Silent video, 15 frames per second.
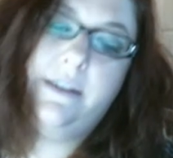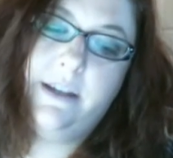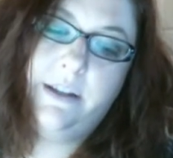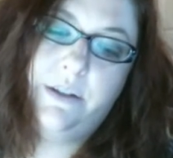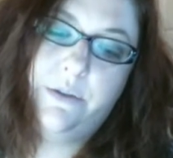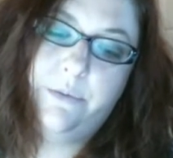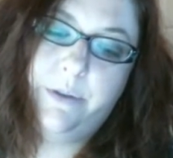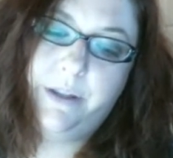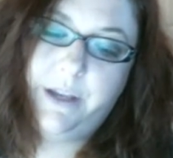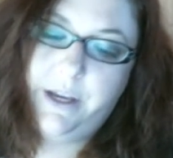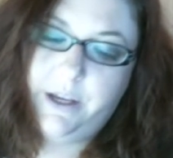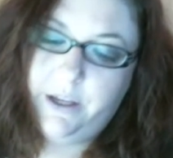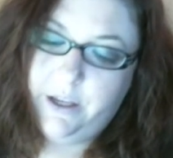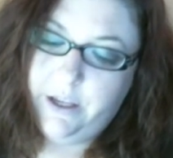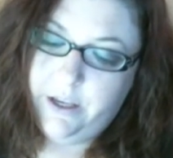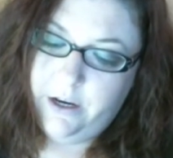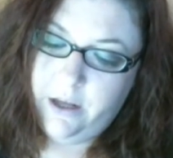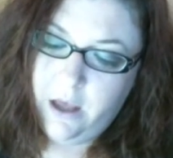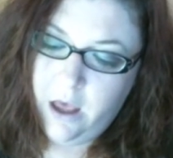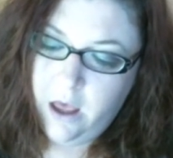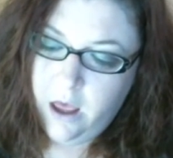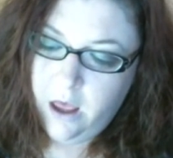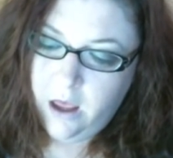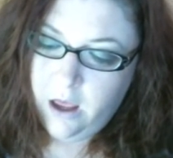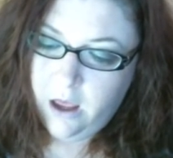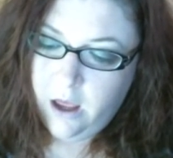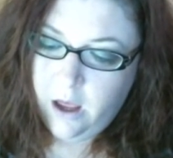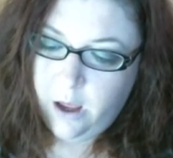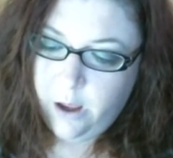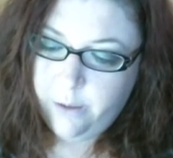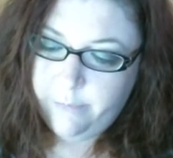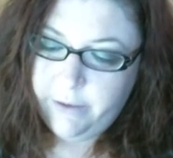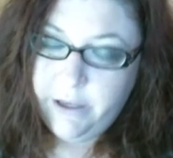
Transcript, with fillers: It's a really good um,